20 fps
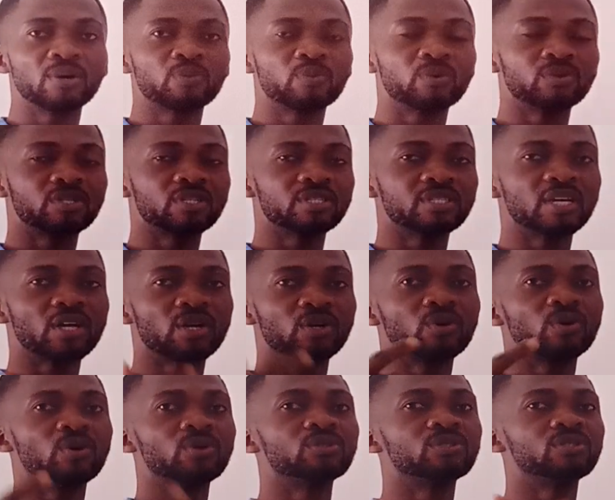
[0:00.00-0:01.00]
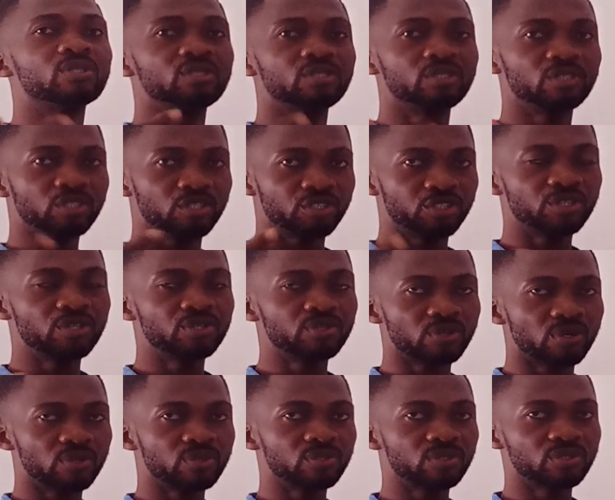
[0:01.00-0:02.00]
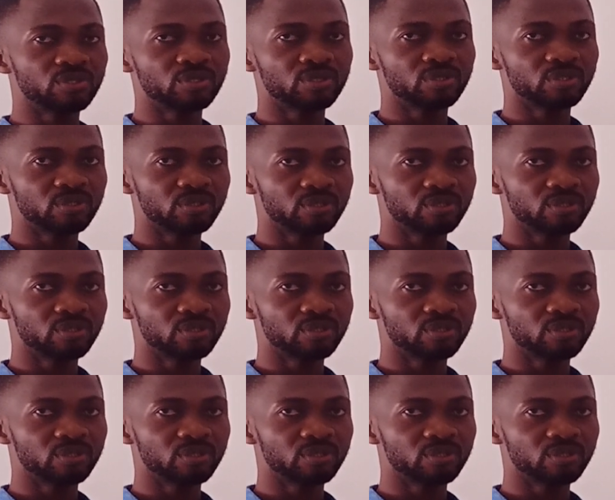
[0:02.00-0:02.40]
what is now called the schizons.